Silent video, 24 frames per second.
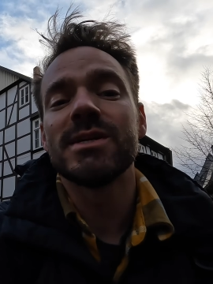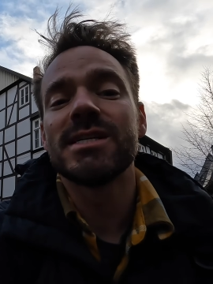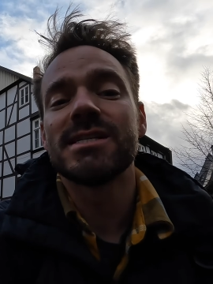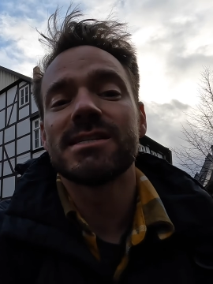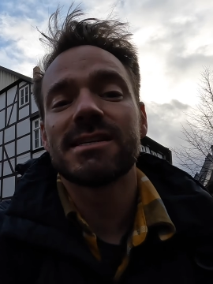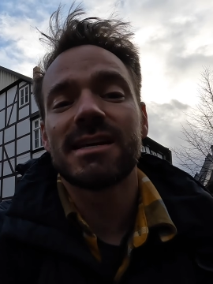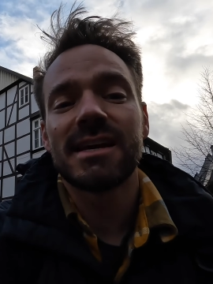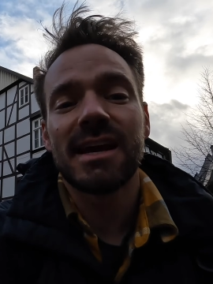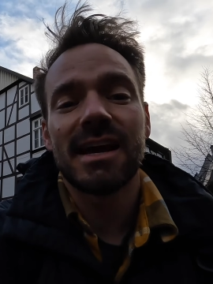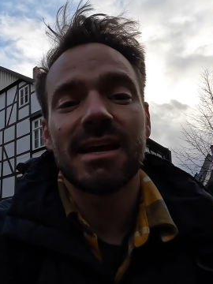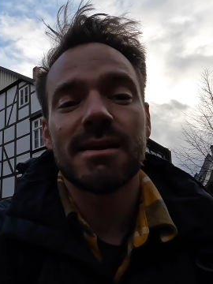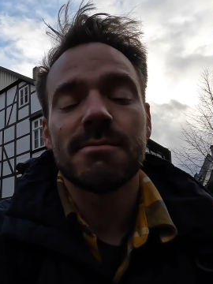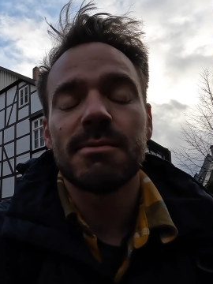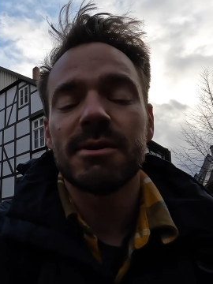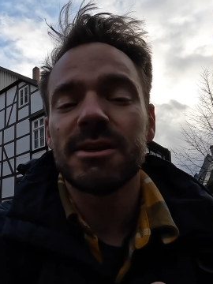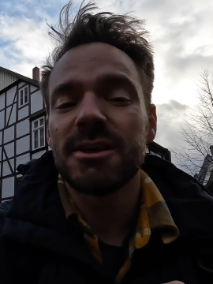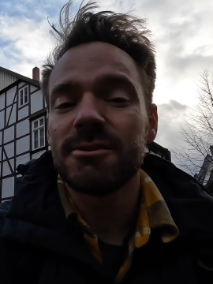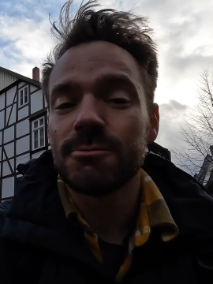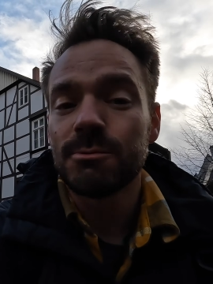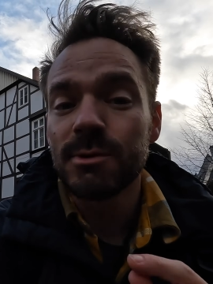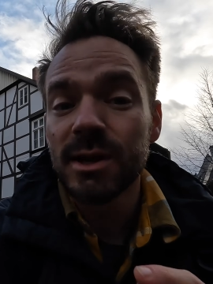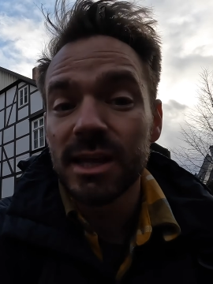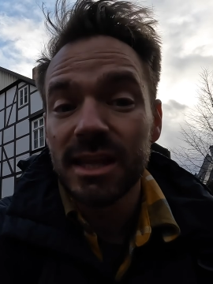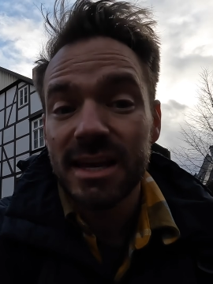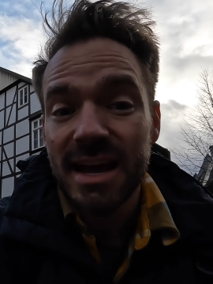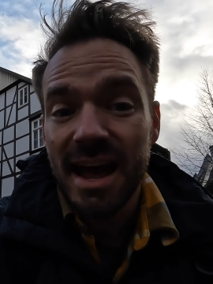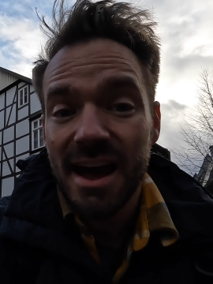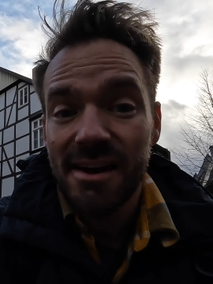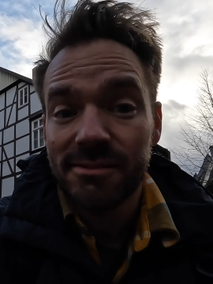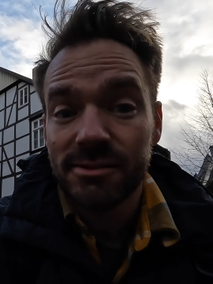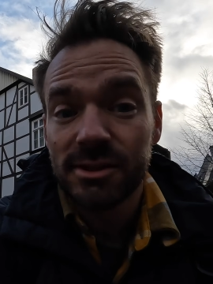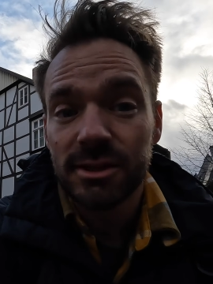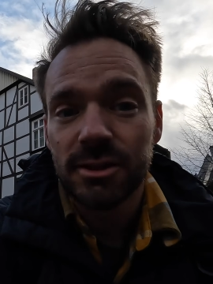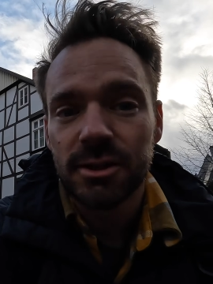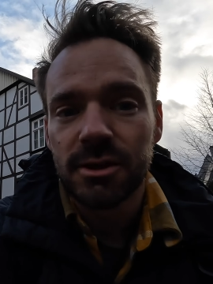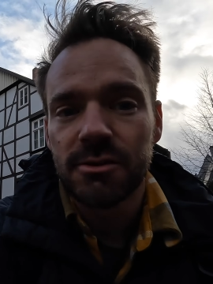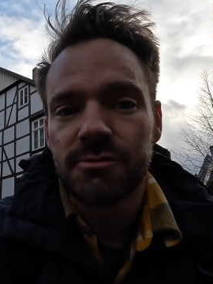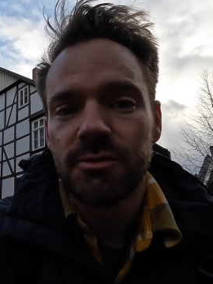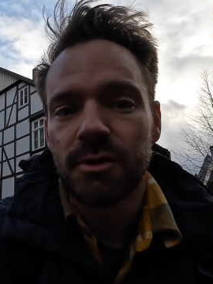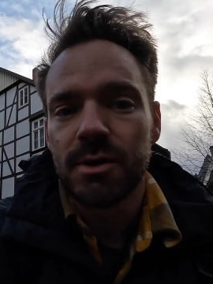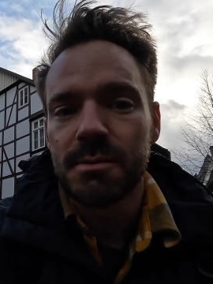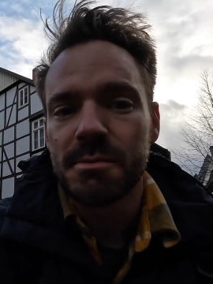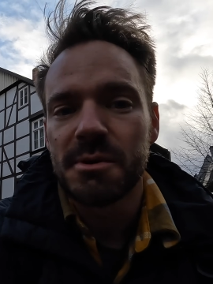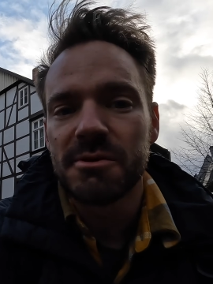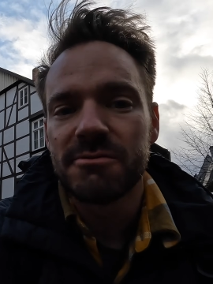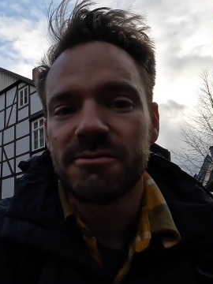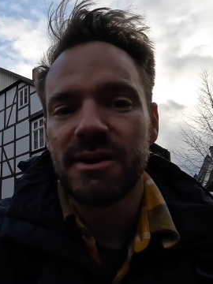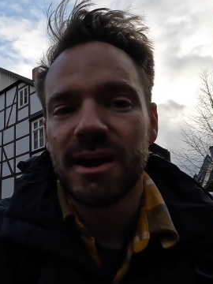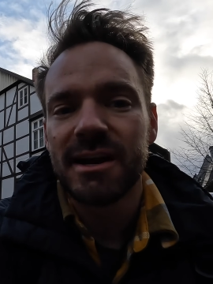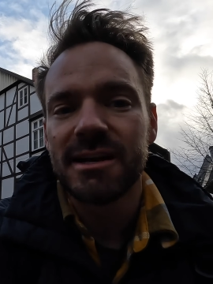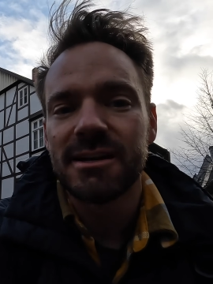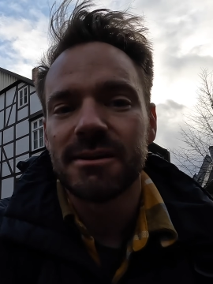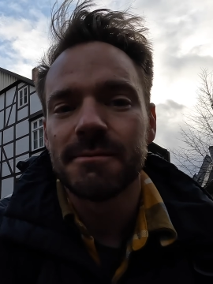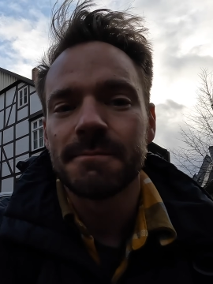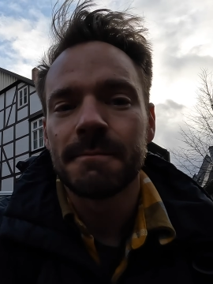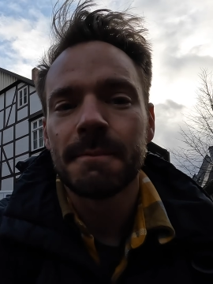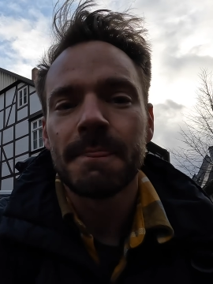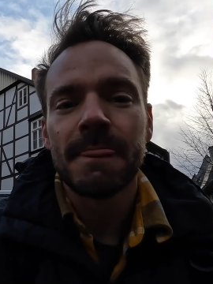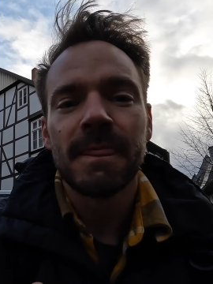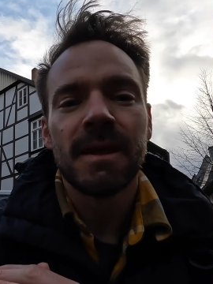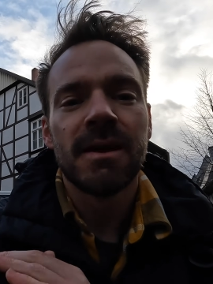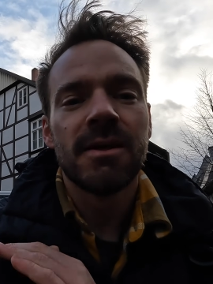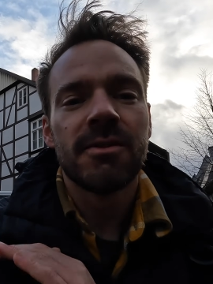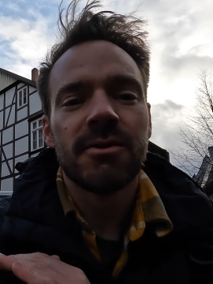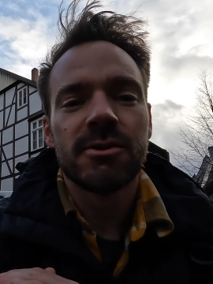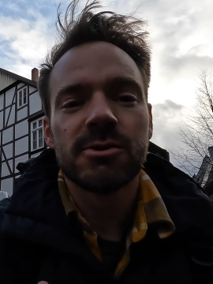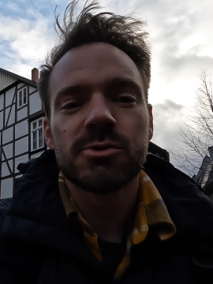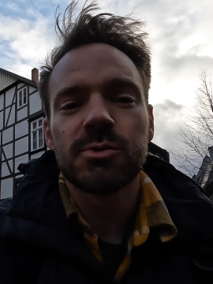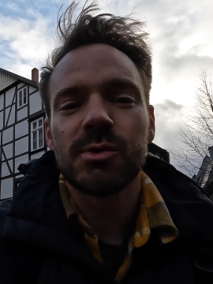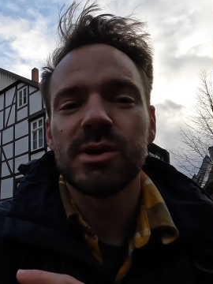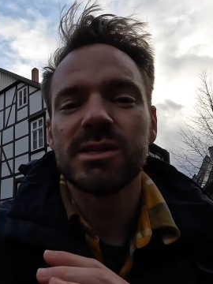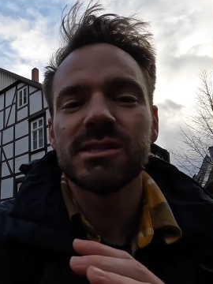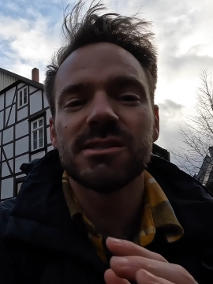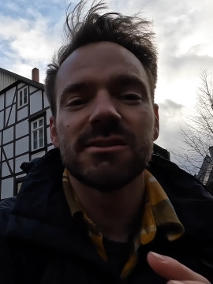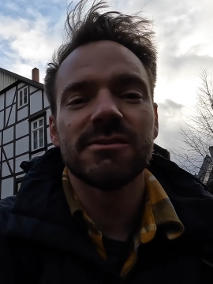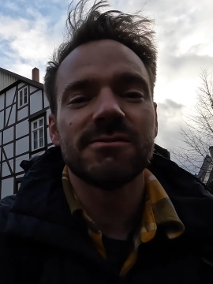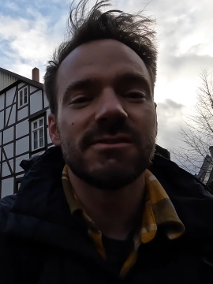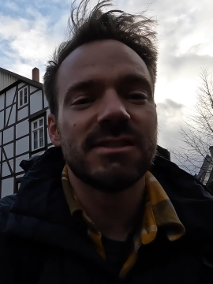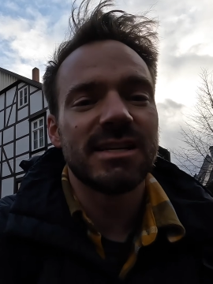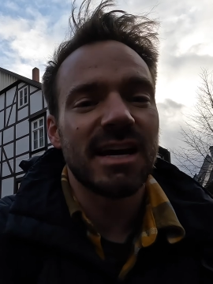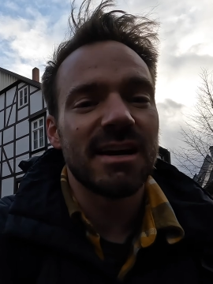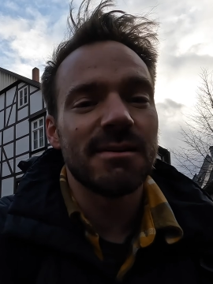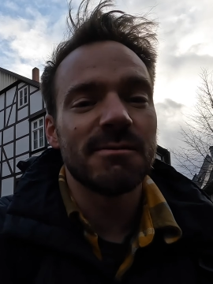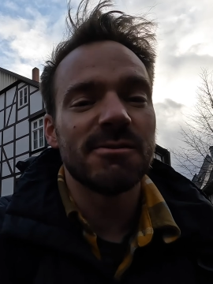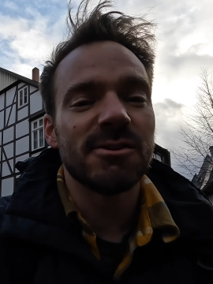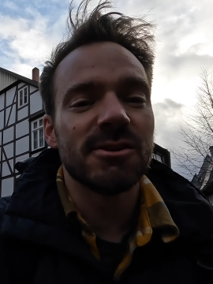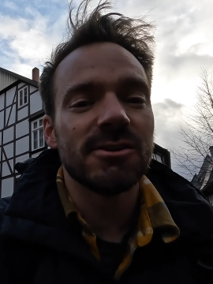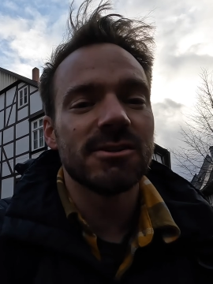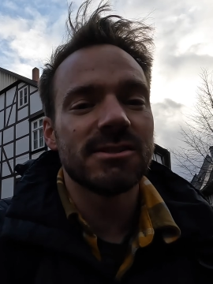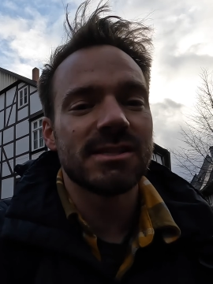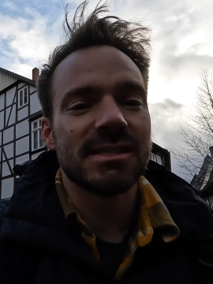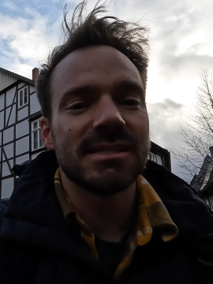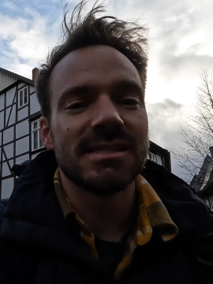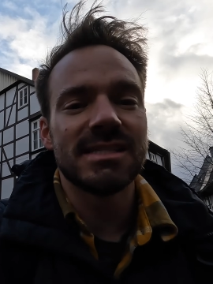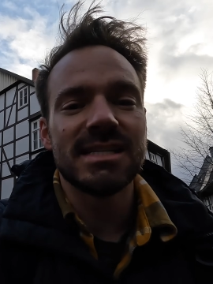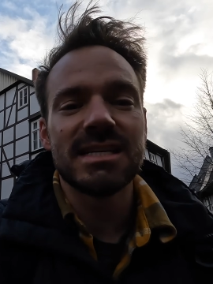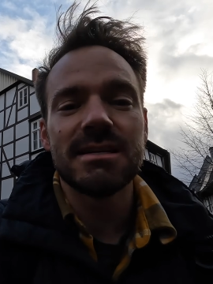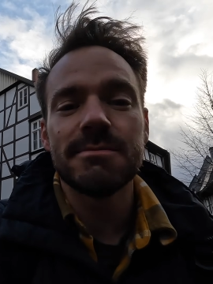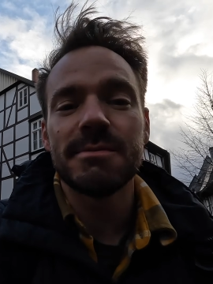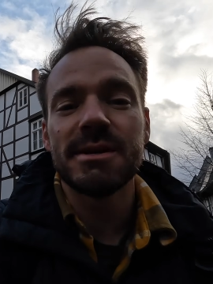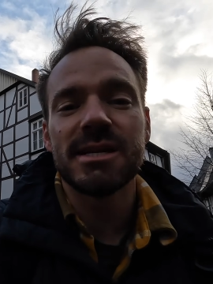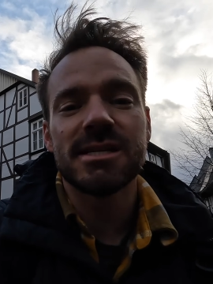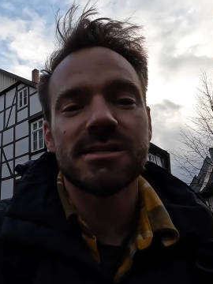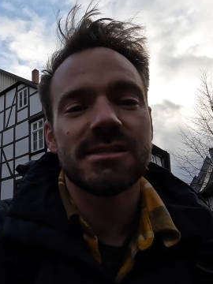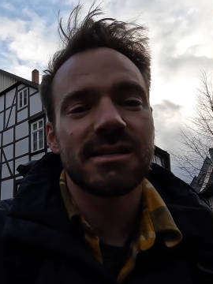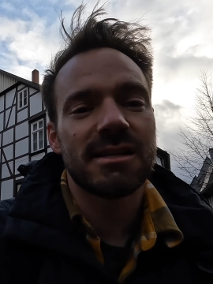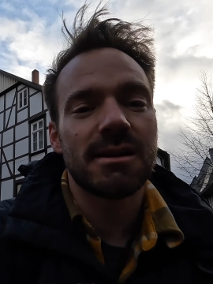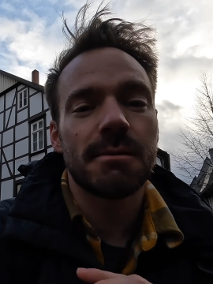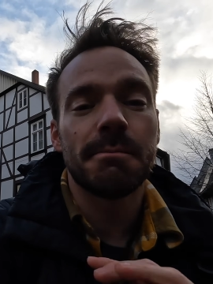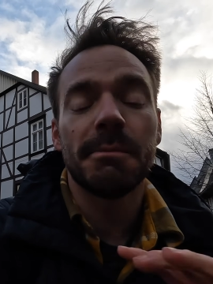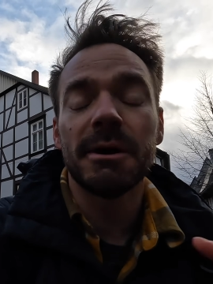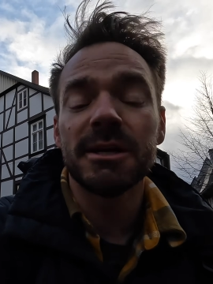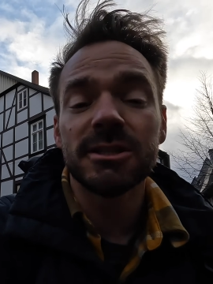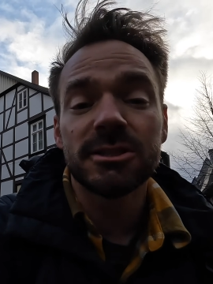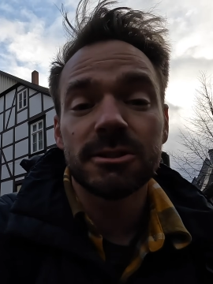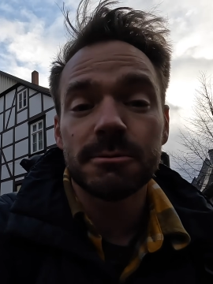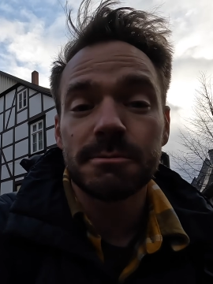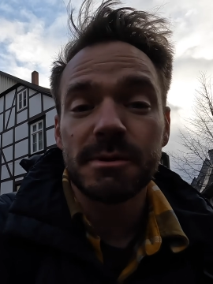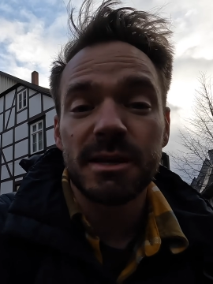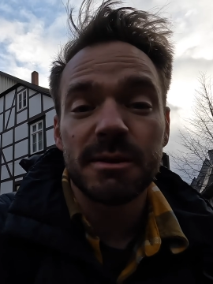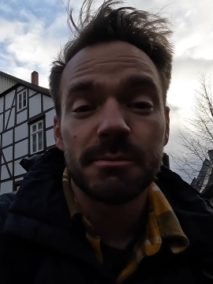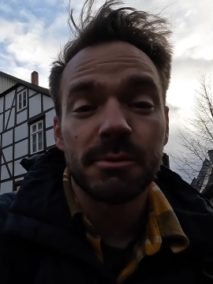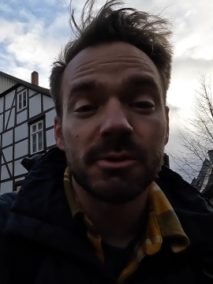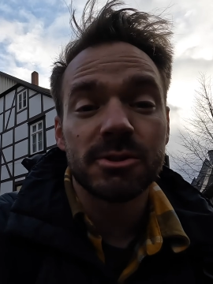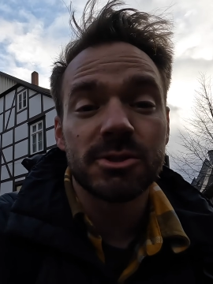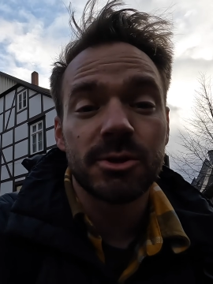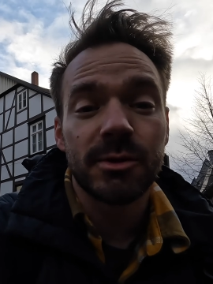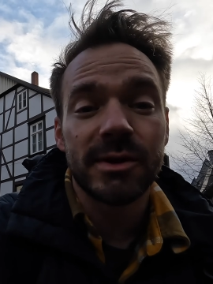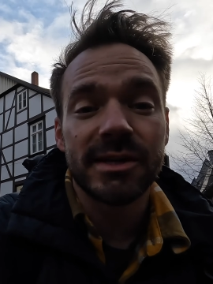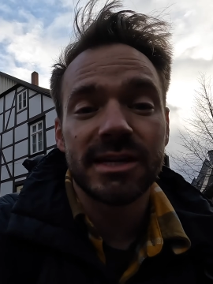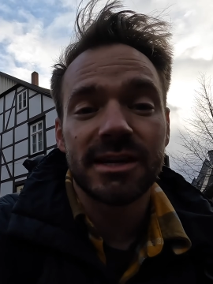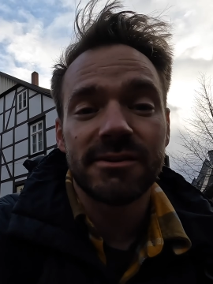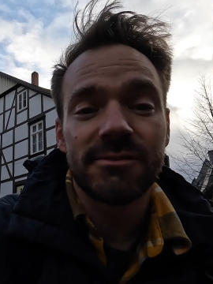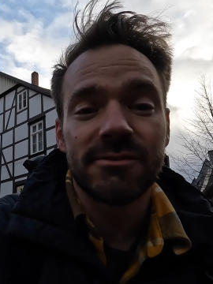risque, but you really have to look for them to find them. There's ones of devils and demons and a bunch of people doing